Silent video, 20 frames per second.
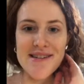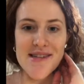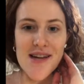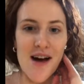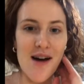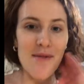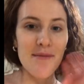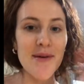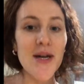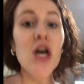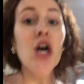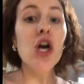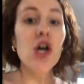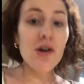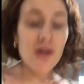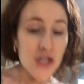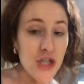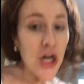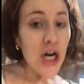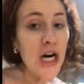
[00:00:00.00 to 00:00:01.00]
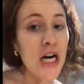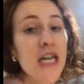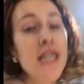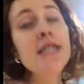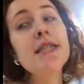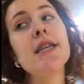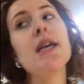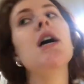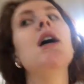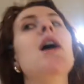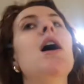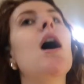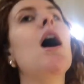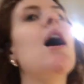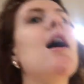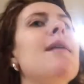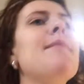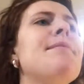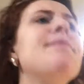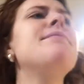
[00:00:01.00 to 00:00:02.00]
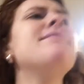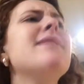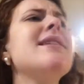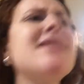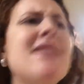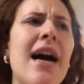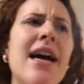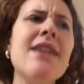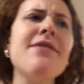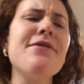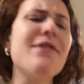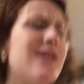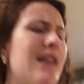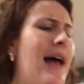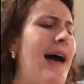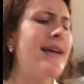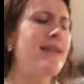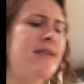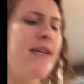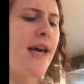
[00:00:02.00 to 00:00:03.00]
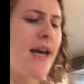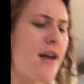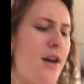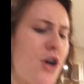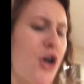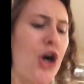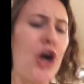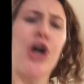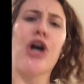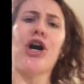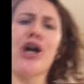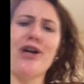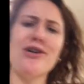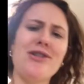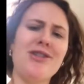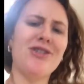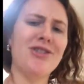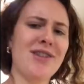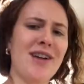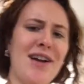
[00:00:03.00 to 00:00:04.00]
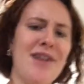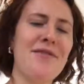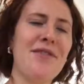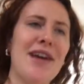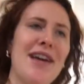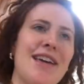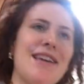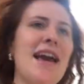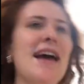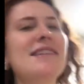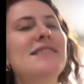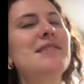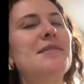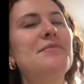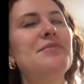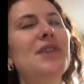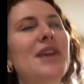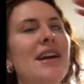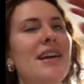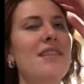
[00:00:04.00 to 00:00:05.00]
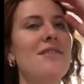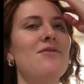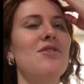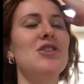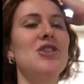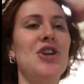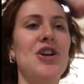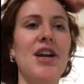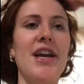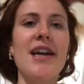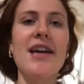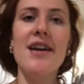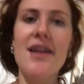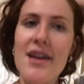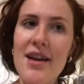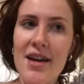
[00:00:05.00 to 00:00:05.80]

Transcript: some returns. Um, it's kind of classic her to just kind of like get something and then return it.